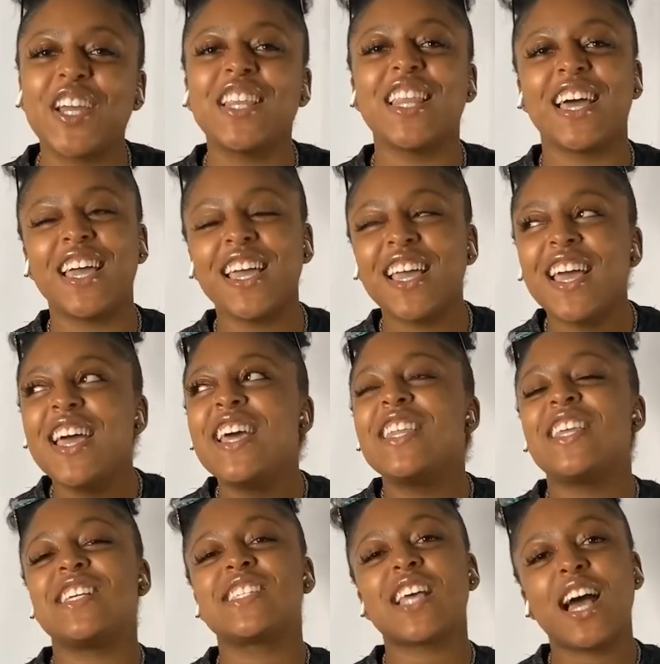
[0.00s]
Like
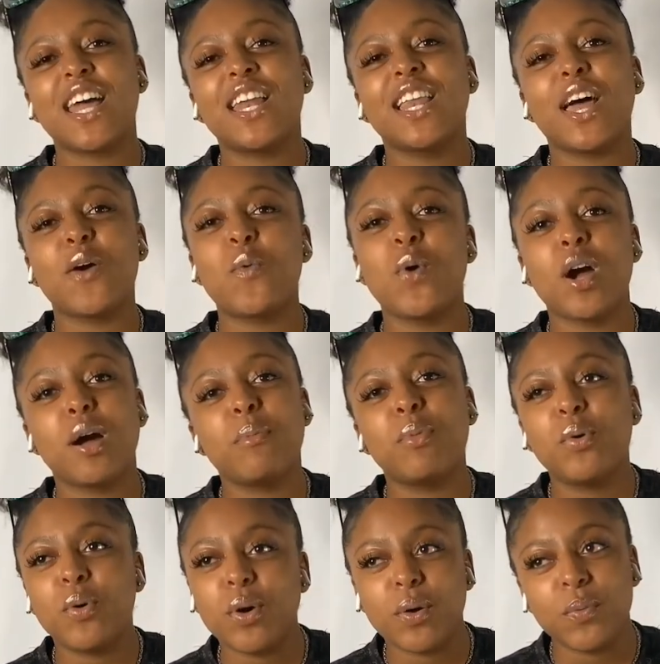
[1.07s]
that's kind of like where I'm
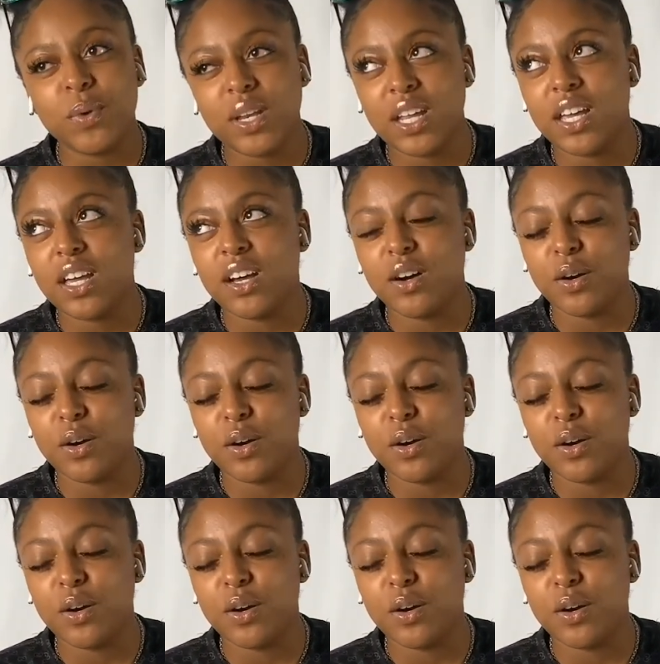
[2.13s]
going with it.